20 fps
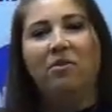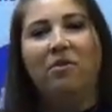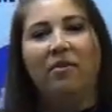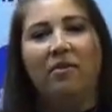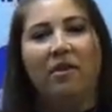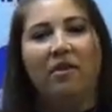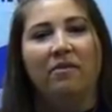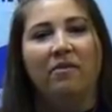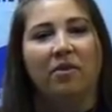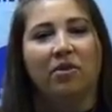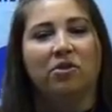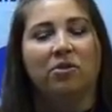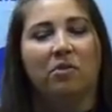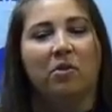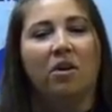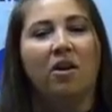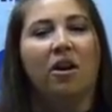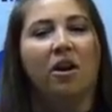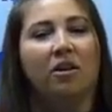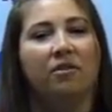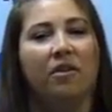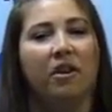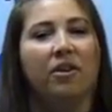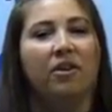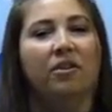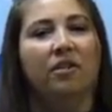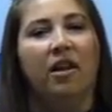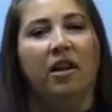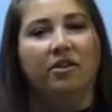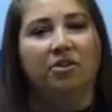of our virtual
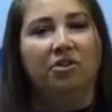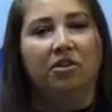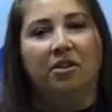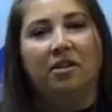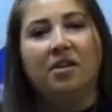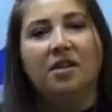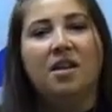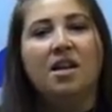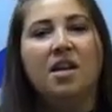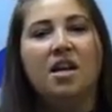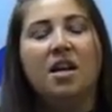Hardrocker Luncheon.